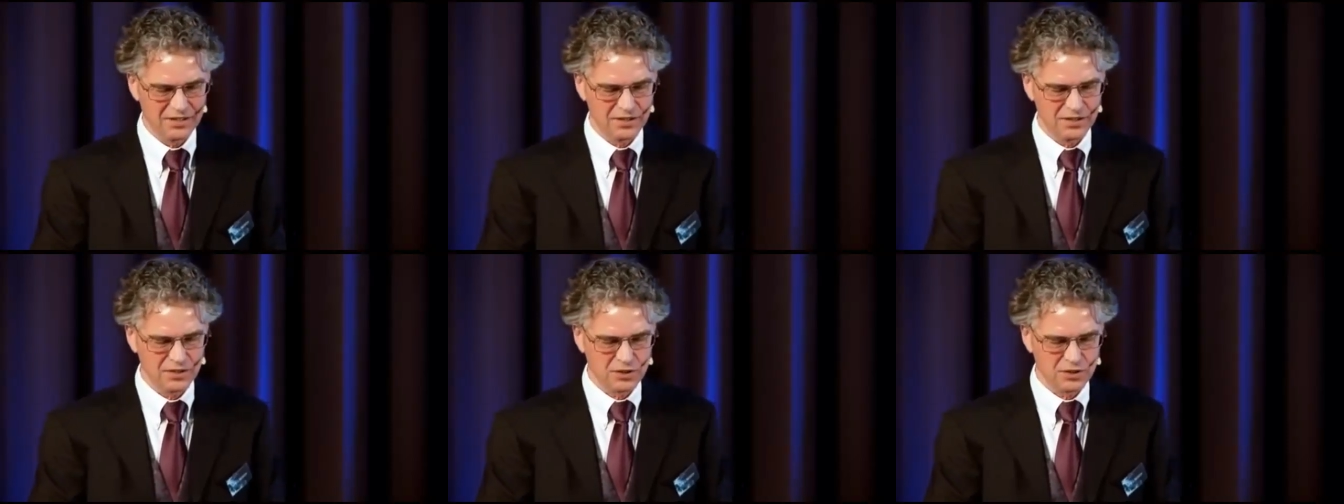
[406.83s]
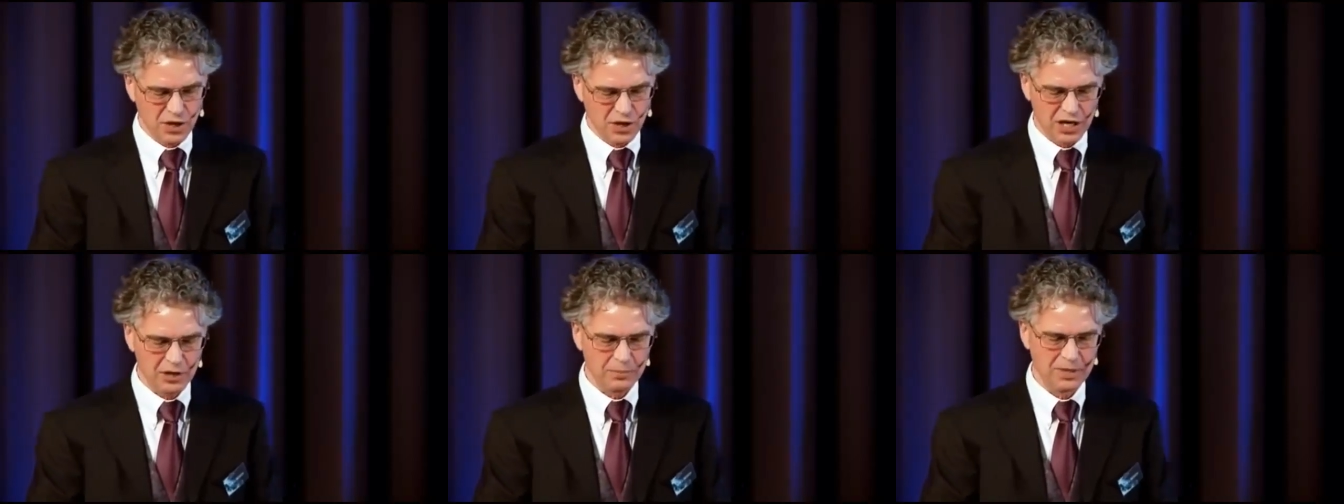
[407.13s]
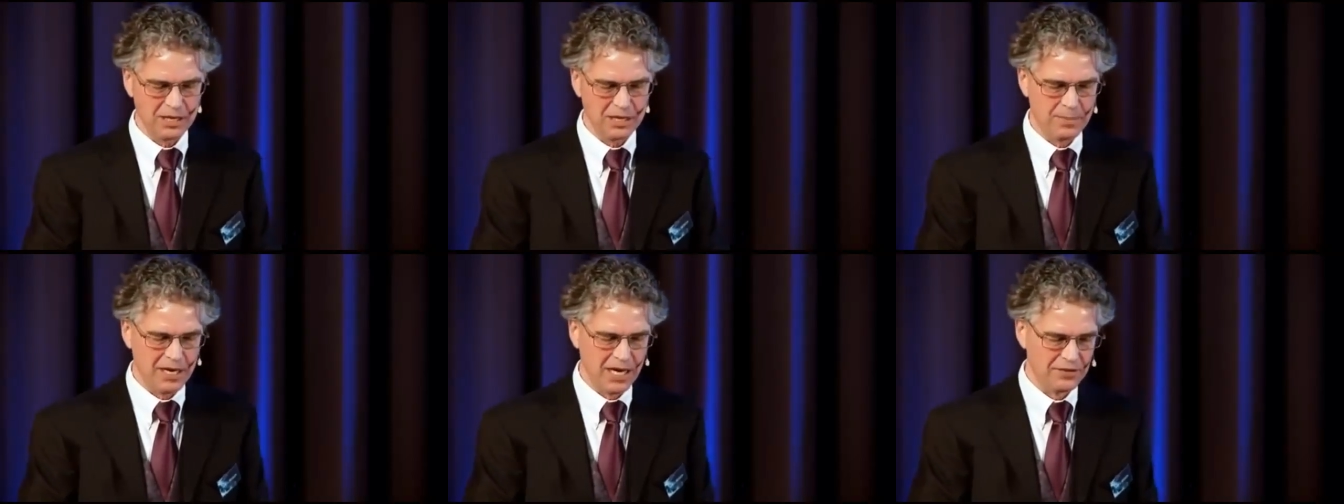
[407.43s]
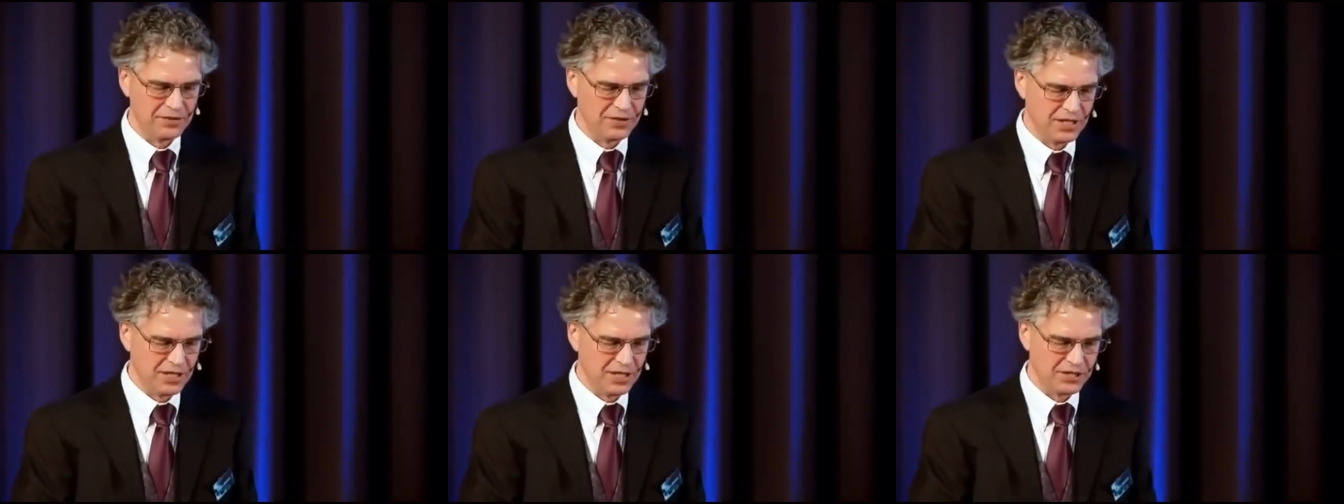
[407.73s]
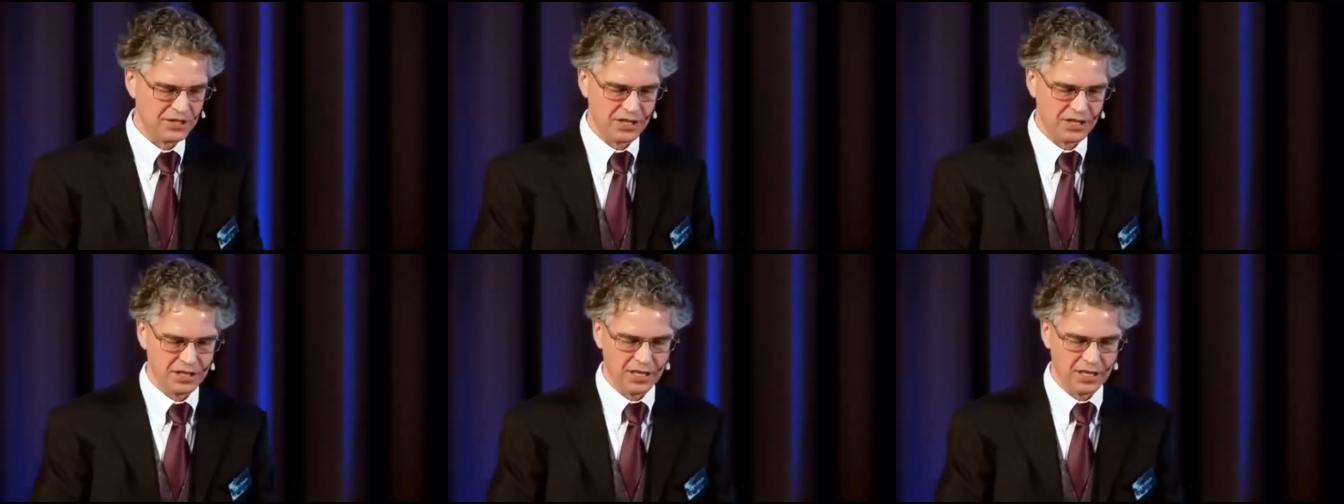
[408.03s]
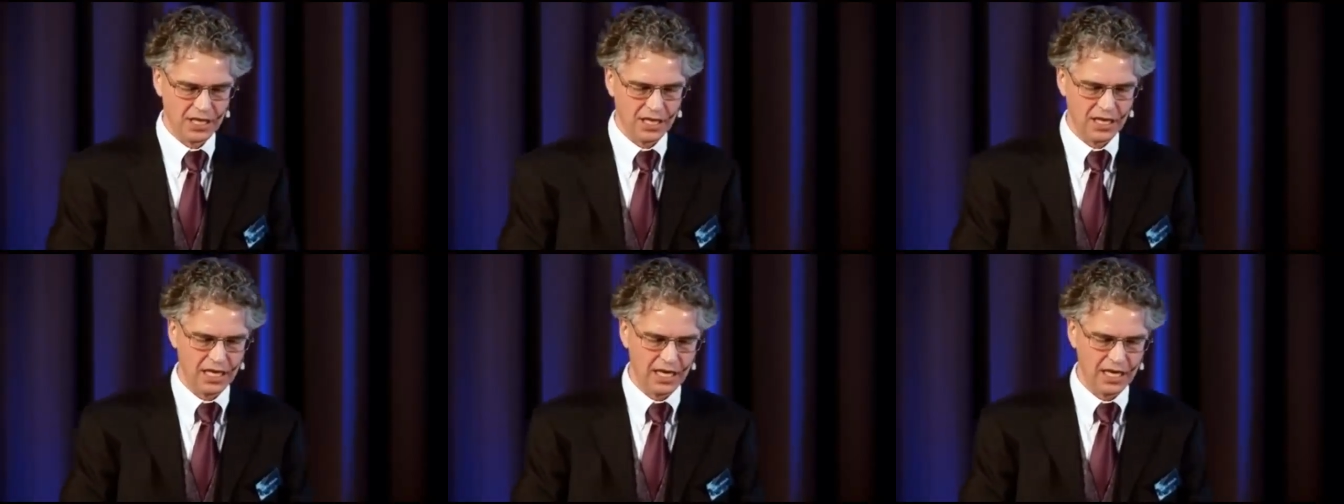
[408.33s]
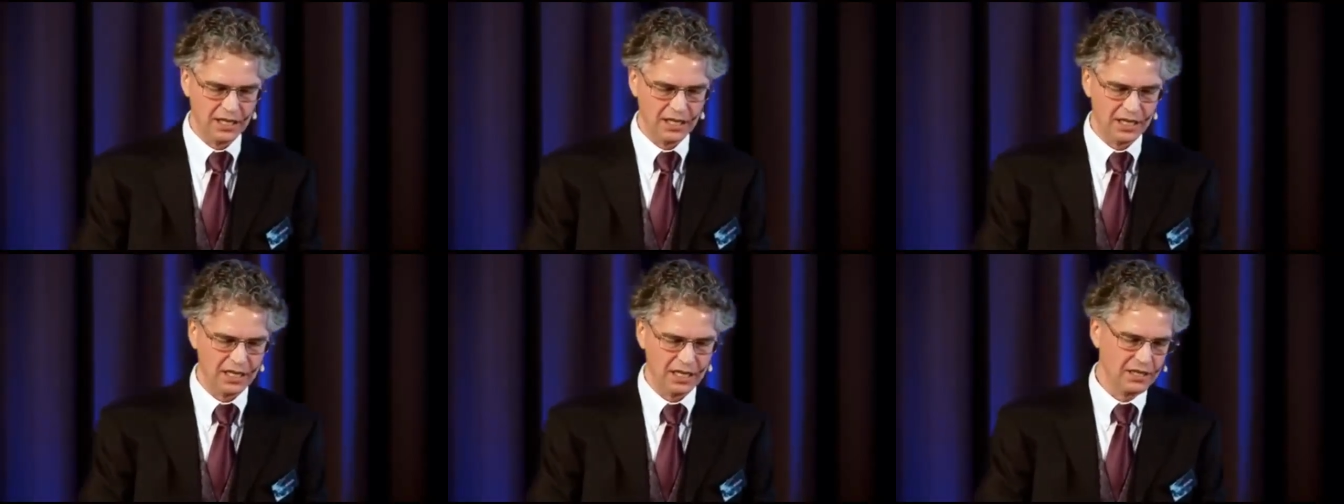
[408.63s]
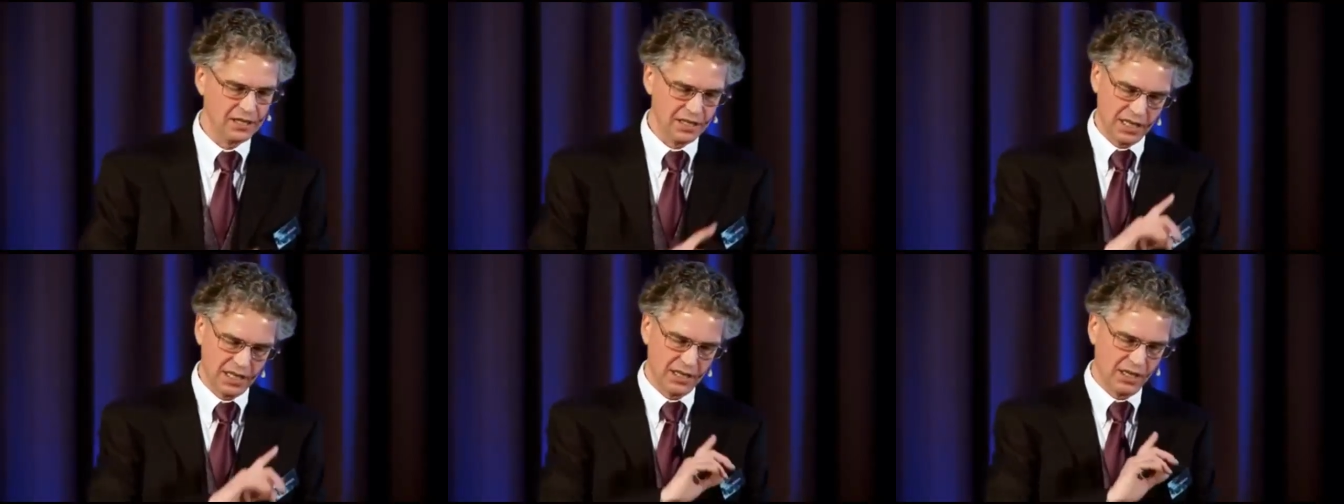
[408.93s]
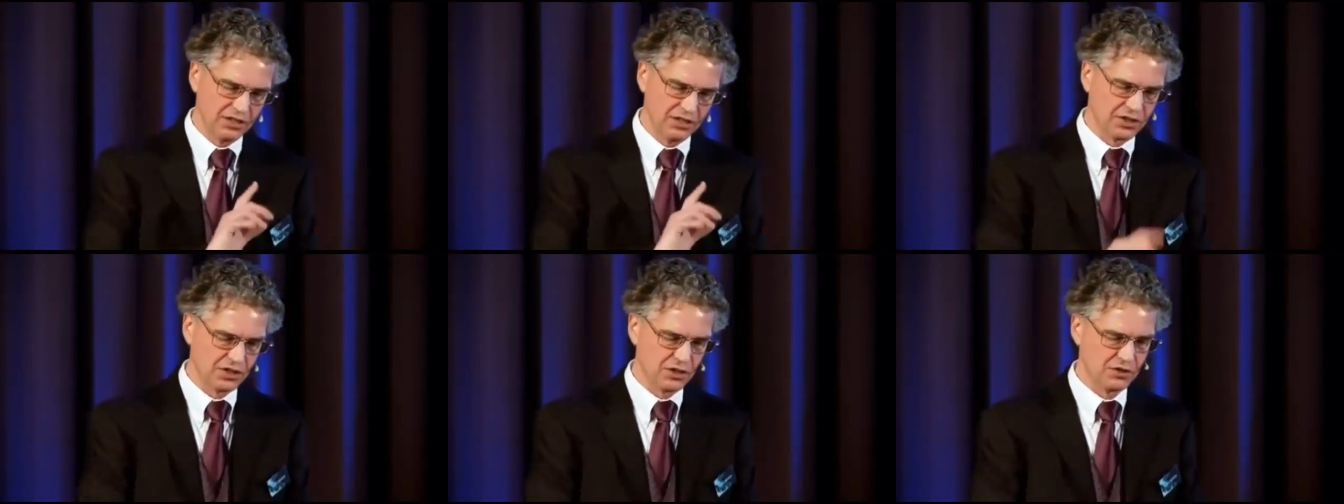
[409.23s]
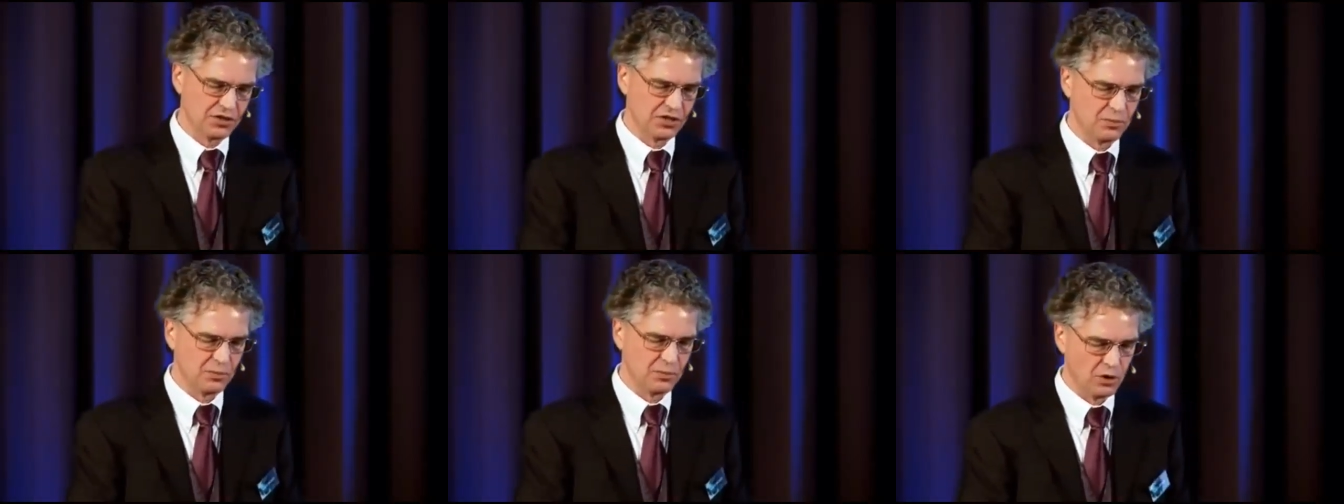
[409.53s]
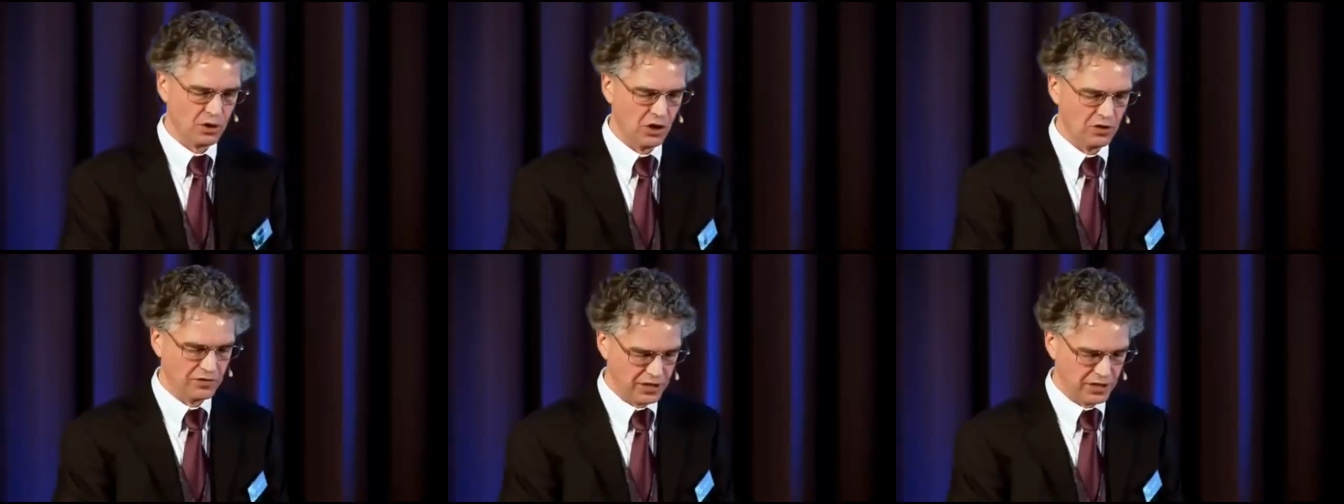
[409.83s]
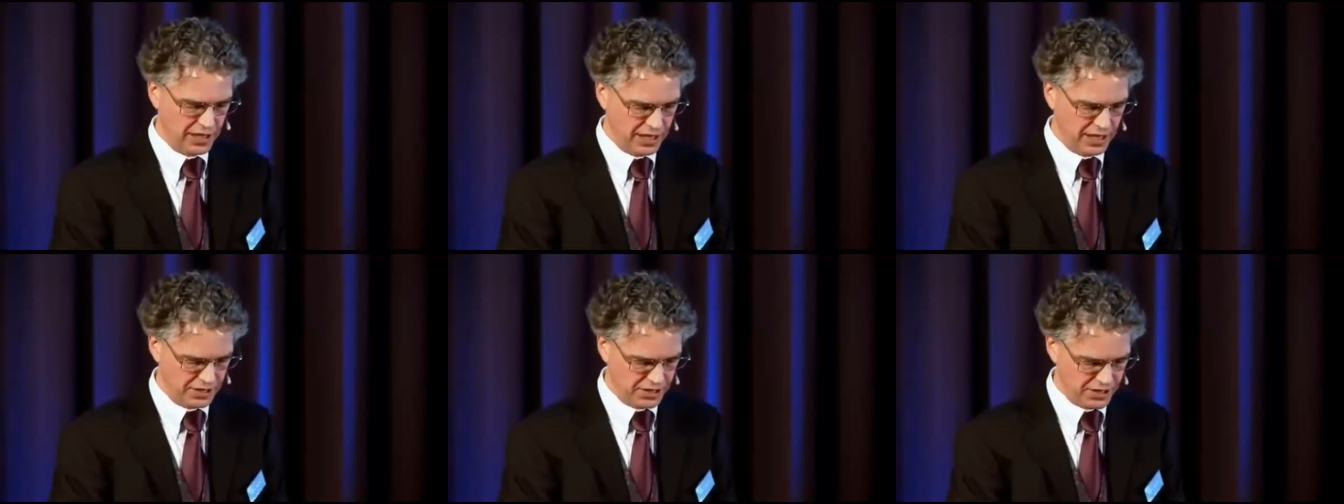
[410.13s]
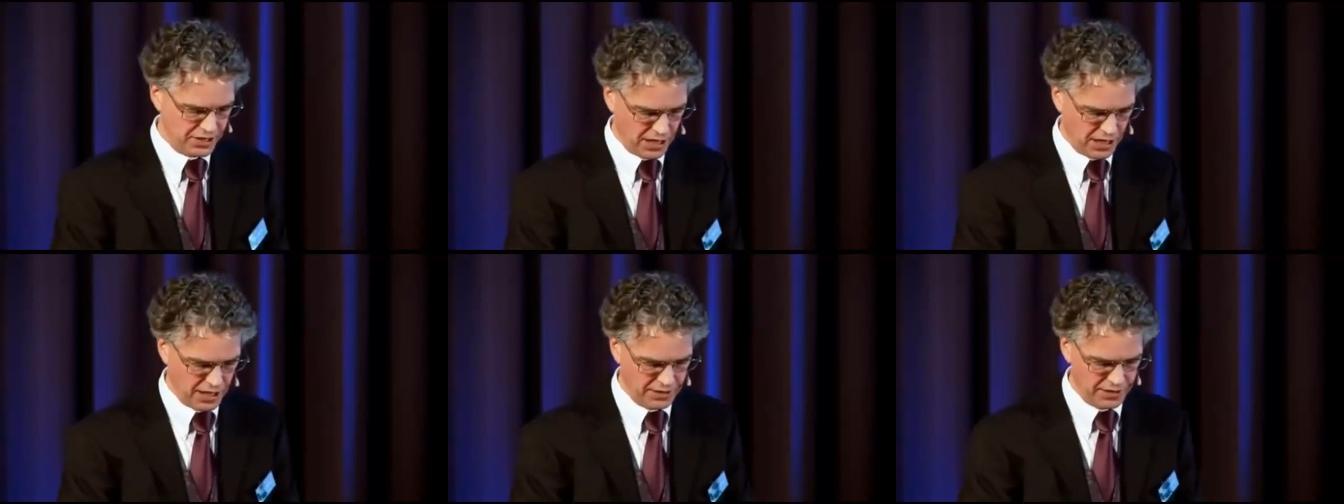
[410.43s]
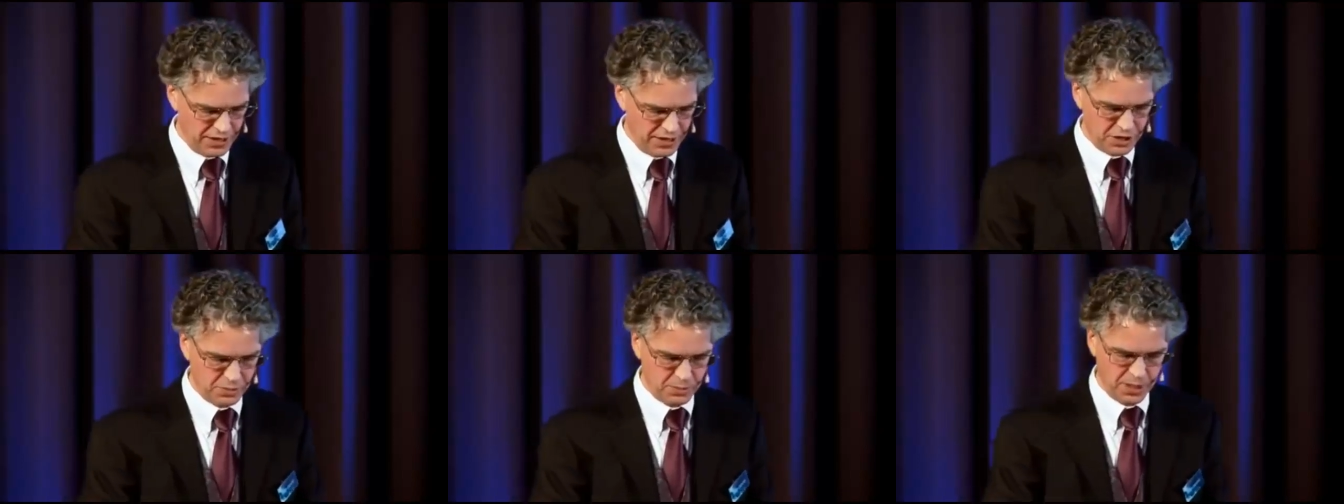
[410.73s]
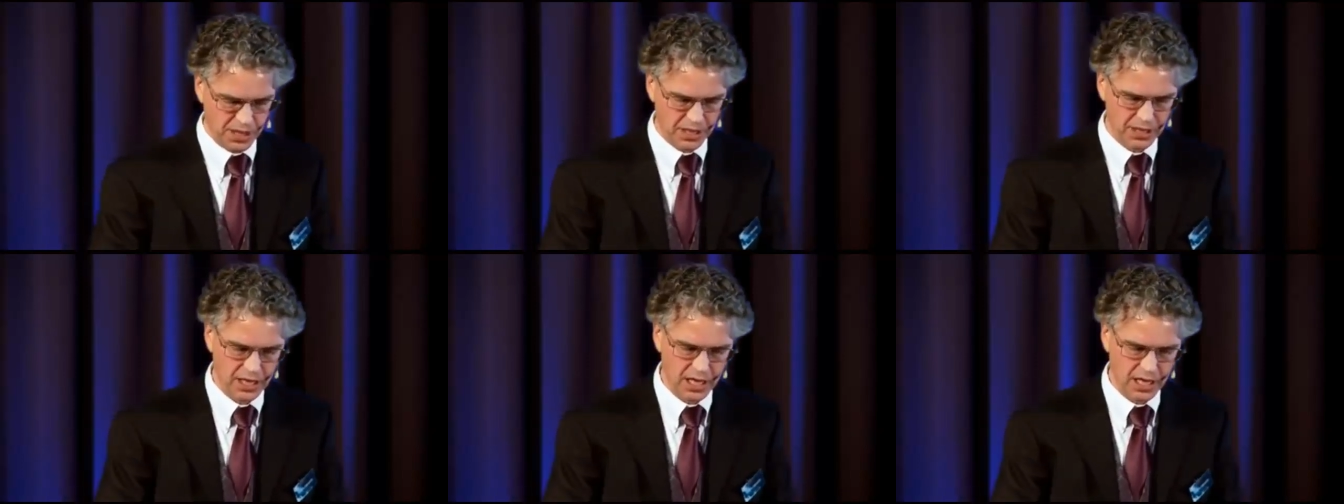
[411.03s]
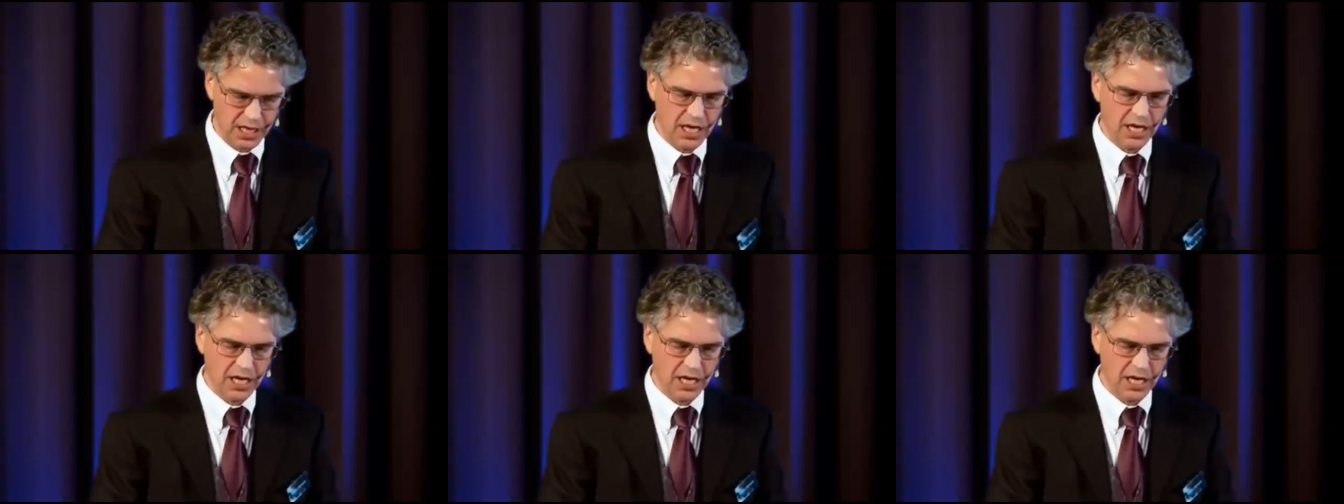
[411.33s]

struck me about this, and, and, and, and also some more overheads on this, but